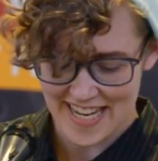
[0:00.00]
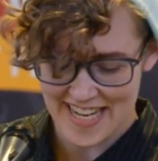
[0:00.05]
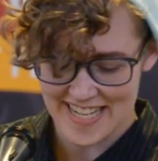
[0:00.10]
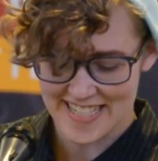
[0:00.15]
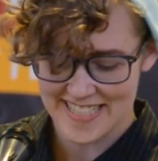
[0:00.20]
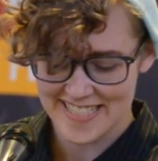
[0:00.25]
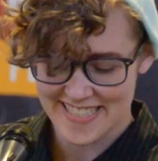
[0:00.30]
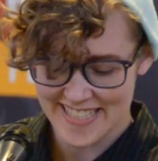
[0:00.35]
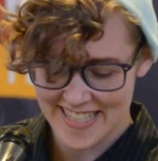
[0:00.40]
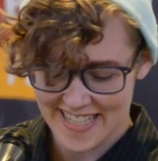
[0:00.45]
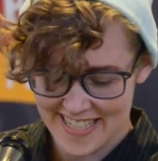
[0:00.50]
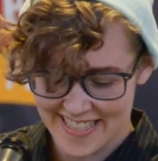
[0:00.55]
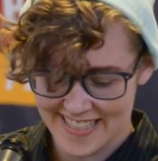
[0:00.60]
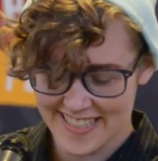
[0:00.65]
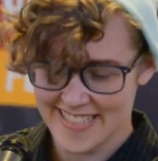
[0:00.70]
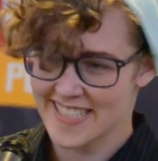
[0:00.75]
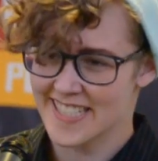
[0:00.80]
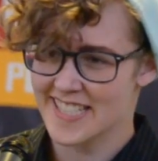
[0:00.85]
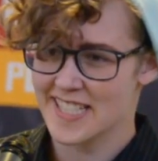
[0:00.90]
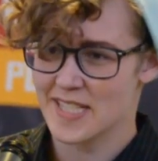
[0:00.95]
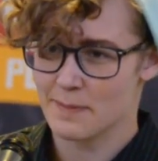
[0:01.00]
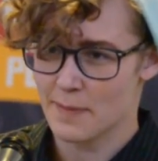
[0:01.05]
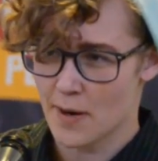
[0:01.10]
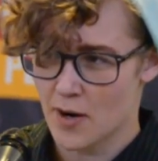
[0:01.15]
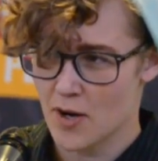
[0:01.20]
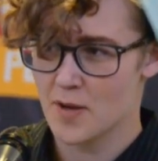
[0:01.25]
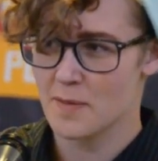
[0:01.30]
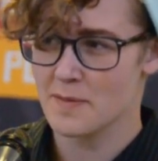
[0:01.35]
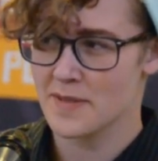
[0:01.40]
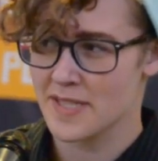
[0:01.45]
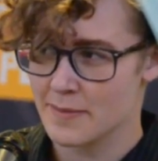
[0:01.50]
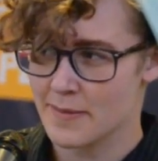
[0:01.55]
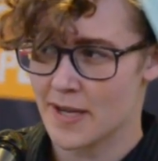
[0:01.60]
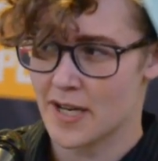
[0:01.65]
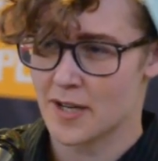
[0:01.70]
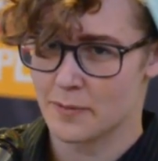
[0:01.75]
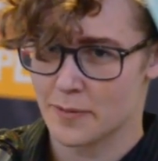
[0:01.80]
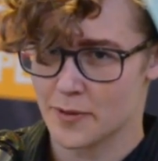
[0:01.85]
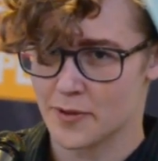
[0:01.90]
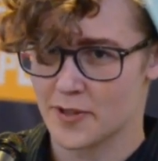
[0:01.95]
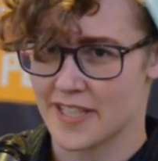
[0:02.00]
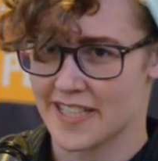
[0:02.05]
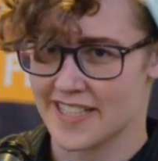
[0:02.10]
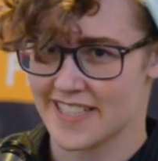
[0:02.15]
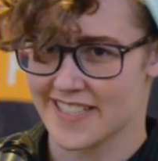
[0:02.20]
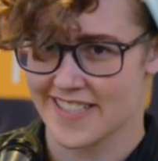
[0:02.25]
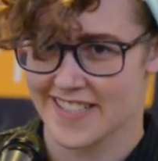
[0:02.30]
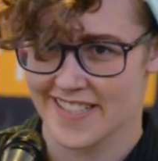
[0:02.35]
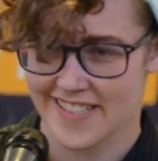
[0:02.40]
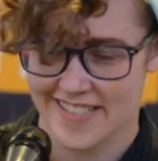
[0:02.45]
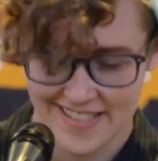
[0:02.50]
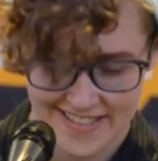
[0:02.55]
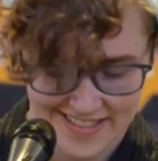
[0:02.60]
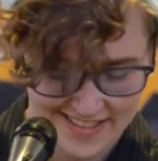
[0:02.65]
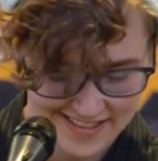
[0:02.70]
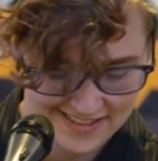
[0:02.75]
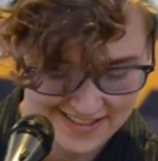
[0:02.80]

and uh, this is Poems About Boys.